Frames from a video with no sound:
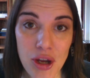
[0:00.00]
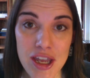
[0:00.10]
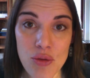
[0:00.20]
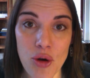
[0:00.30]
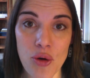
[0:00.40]
he
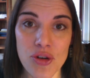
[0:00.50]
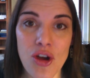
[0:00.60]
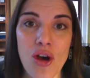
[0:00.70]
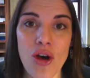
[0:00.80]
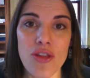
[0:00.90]
wrote
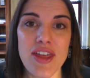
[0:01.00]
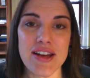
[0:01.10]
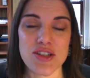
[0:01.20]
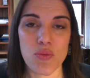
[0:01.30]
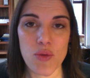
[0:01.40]
that
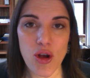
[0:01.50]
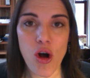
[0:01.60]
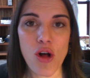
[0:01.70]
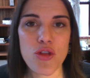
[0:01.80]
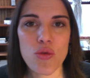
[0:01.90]
is we call the